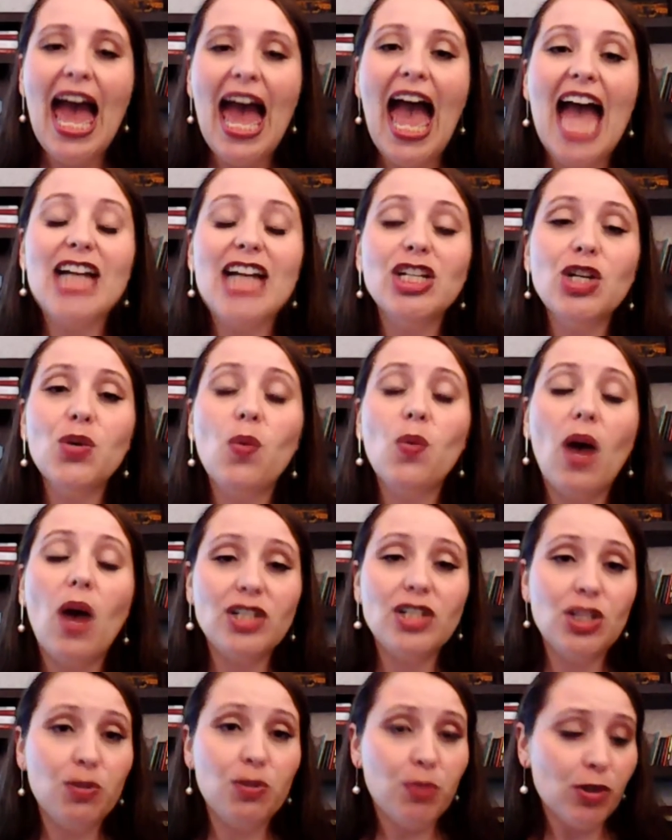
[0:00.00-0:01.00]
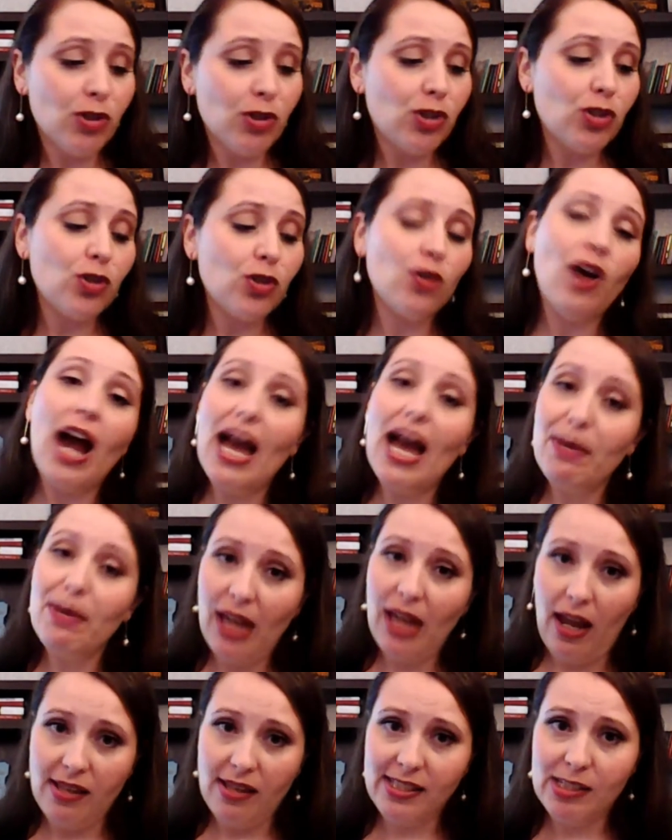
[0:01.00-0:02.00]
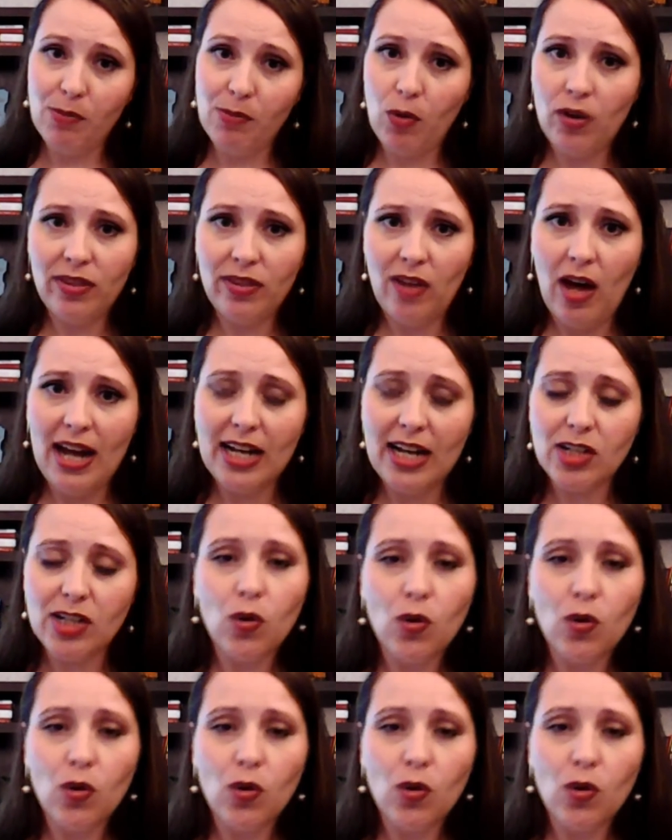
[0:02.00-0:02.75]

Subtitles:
and you want to prescribe custom orthotics